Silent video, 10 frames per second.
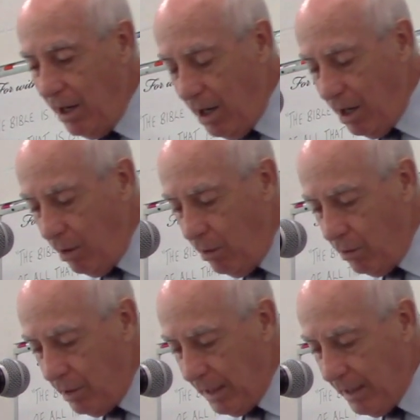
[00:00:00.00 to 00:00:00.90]

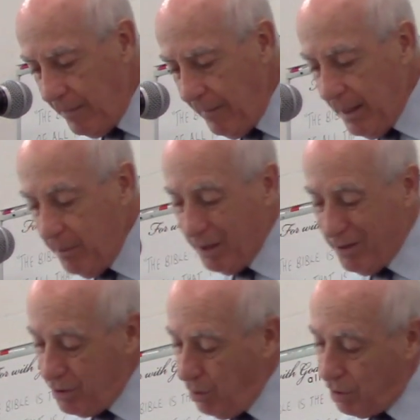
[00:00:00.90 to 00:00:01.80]
alone, eh? But
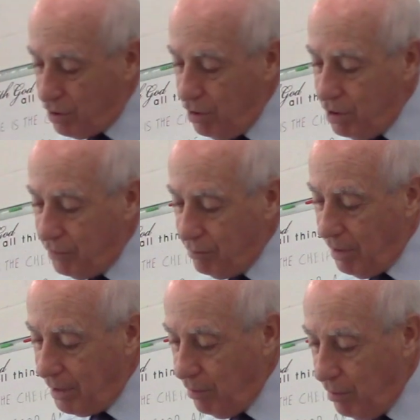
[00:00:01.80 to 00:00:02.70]
there's no excuse for
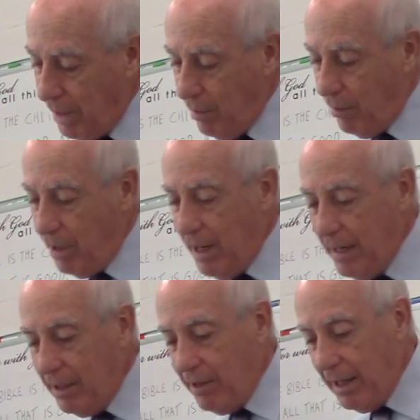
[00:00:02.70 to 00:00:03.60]
running away or
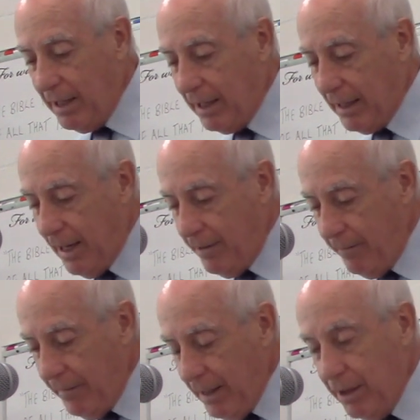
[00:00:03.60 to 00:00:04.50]
hiding or anything like that.
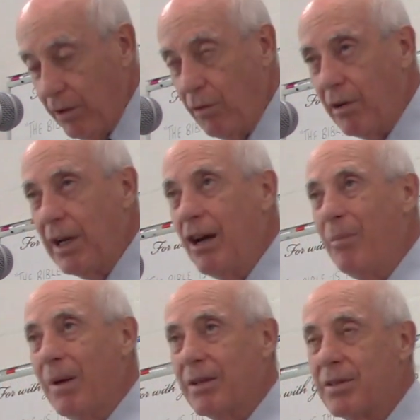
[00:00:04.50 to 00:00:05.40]
Lord, help
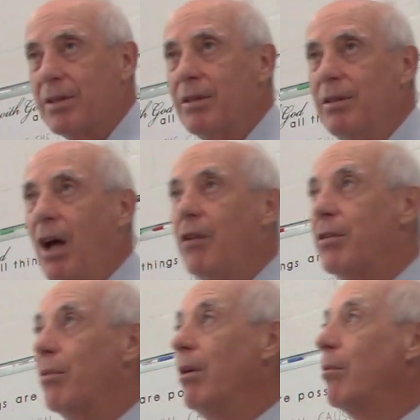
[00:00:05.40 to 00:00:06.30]
us not to
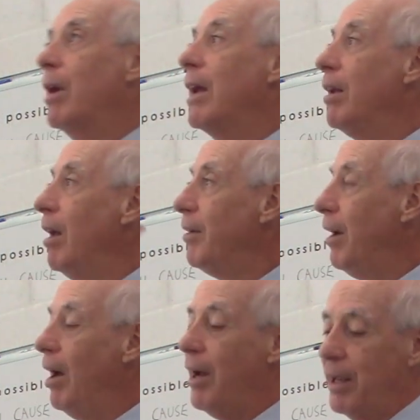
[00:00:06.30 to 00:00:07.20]
run away and not to
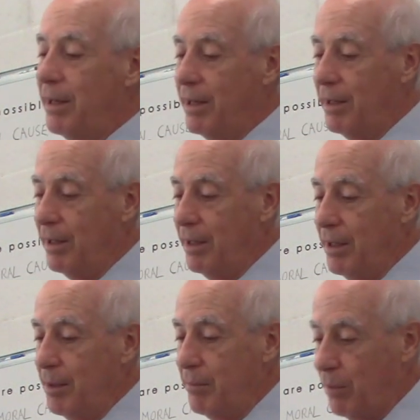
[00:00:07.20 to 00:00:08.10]
hide.
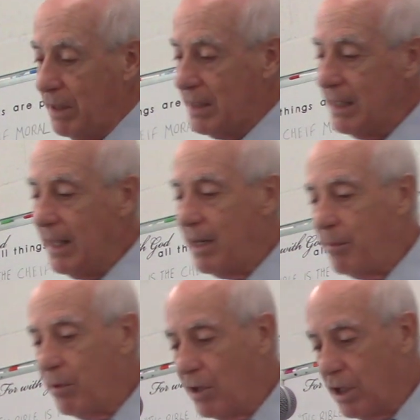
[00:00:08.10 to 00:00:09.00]
Amen. But we see that
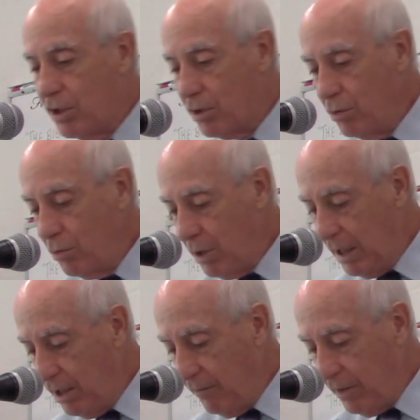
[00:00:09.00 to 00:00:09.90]
about these two
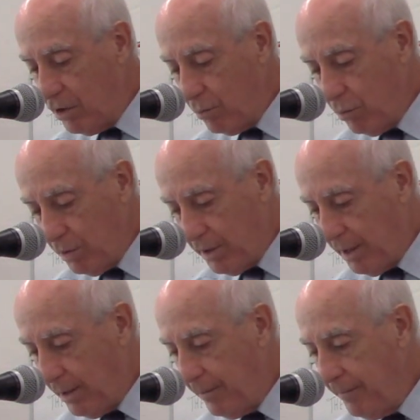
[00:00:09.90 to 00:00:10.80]
individuals
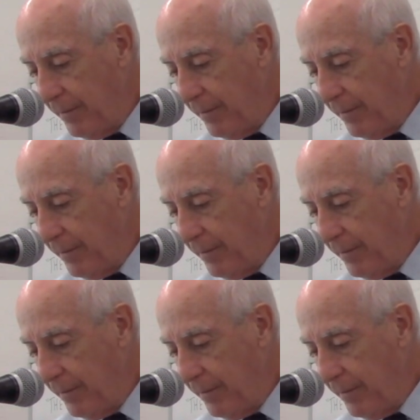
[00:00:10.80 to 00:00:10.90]
there.